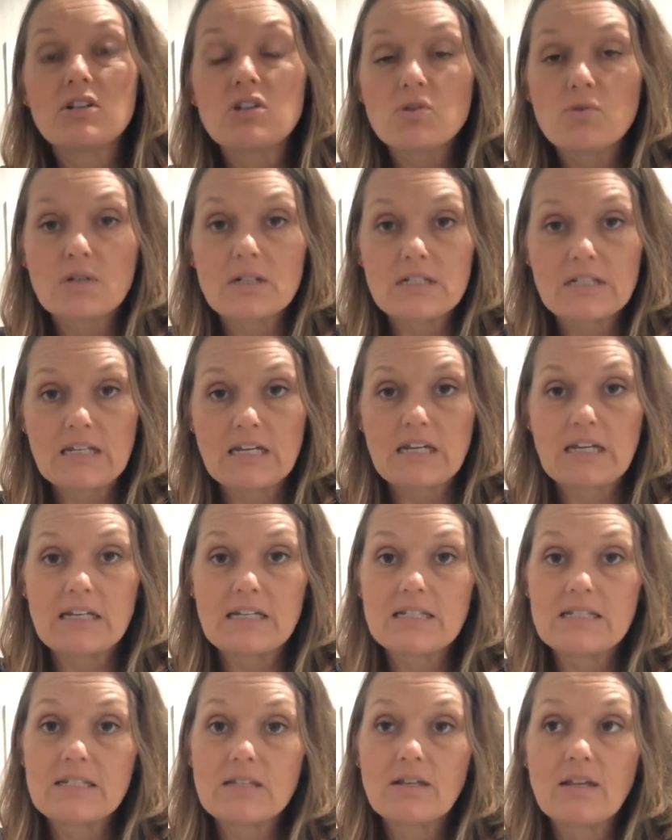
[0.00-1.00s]
short
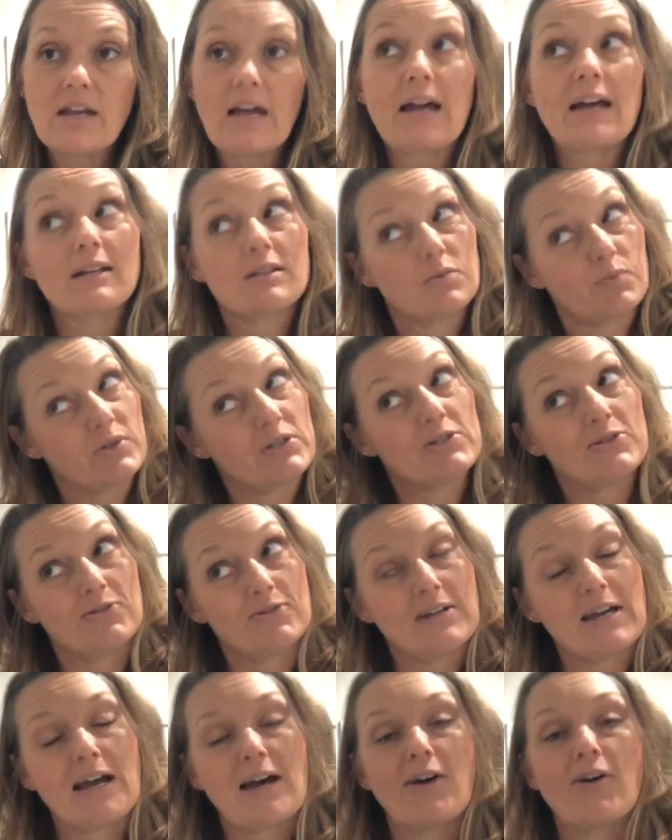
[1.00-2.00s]
teats, as we do
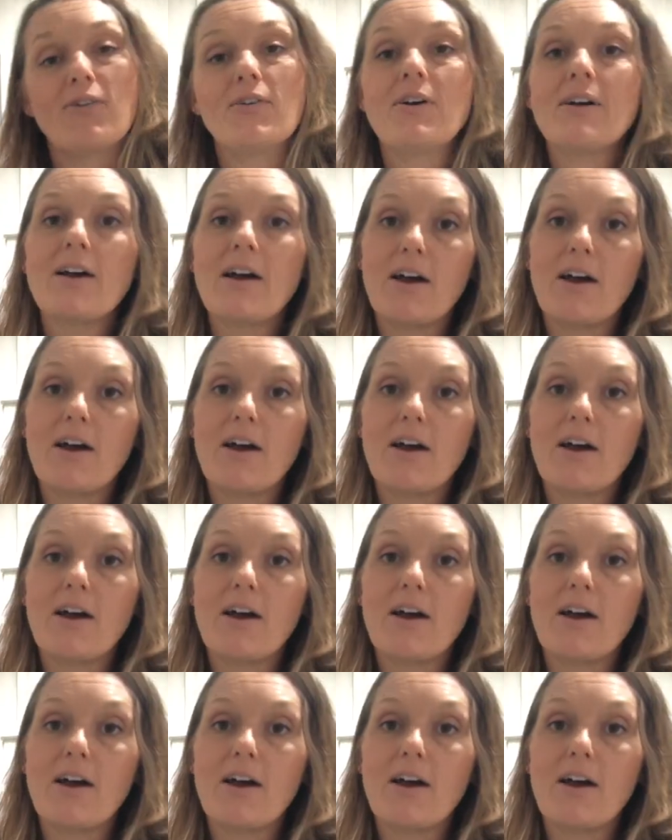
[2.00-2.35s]
now,